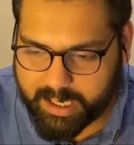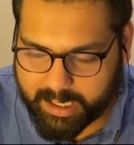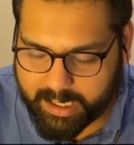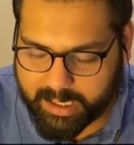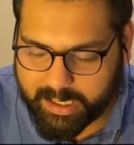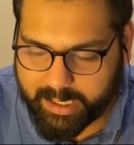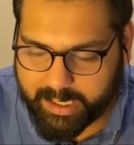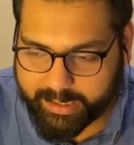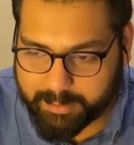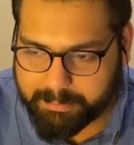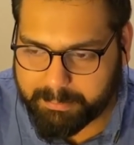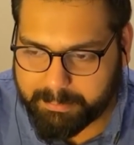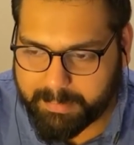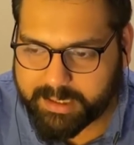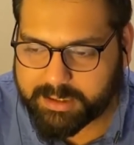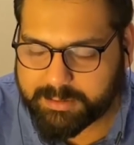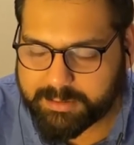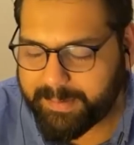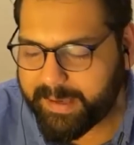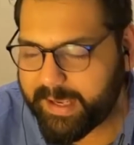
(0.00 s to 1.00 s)
like a
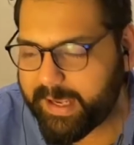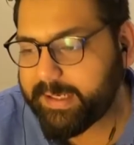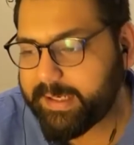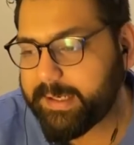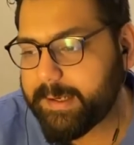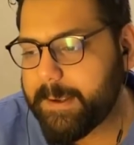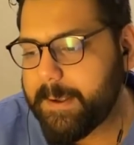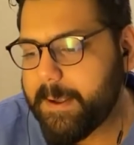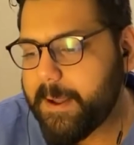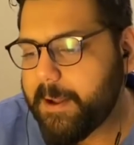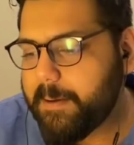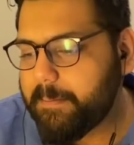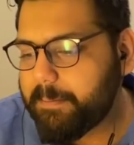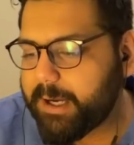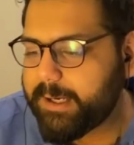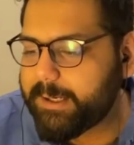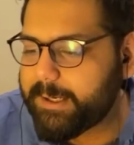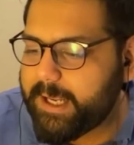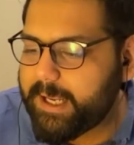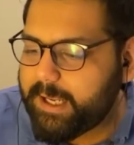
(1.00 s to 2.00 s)
month back.
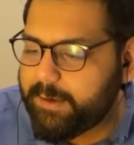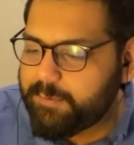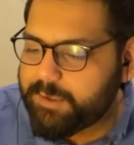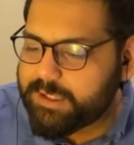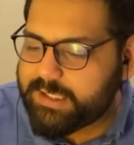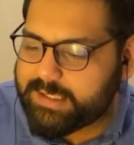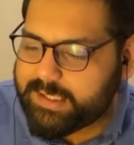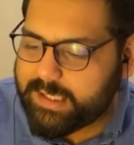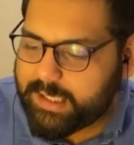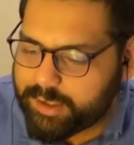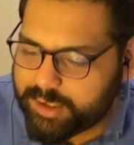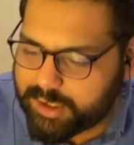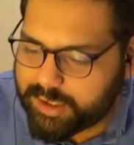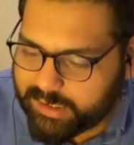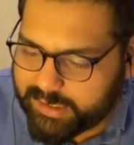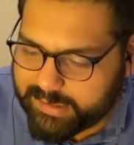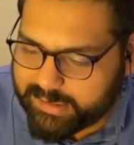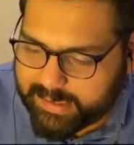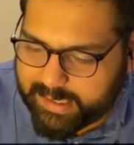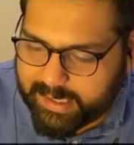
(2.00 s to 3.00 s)
But he was
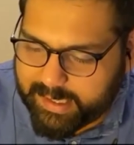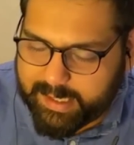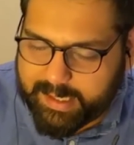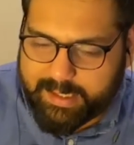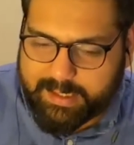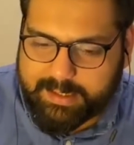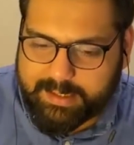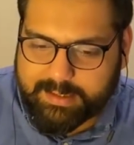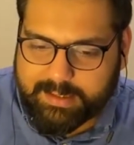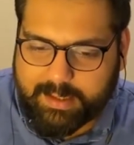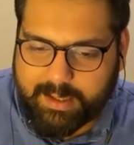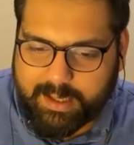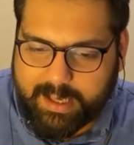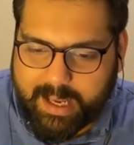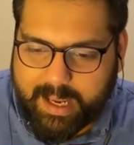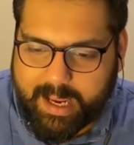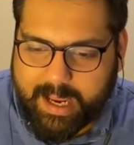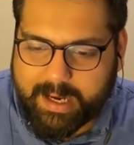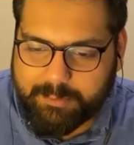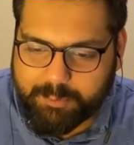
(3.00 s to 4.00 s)
essentially saying,
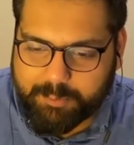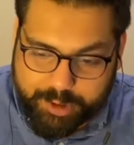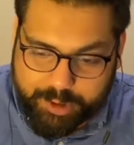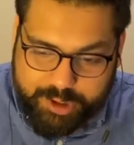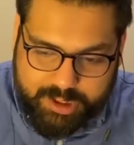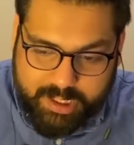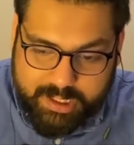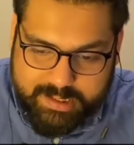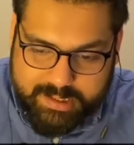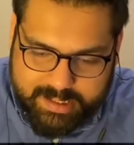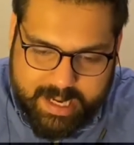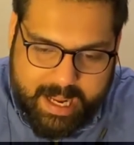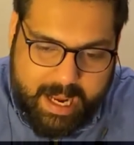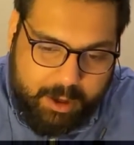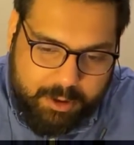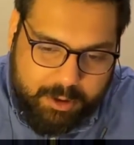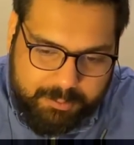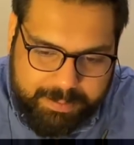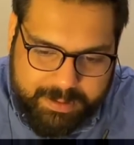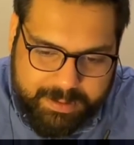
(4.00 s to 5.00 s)
and what is
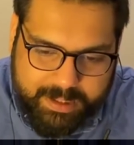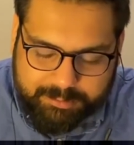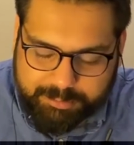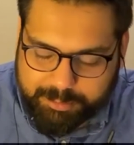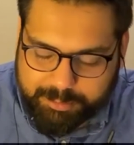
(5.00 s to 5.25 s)
now being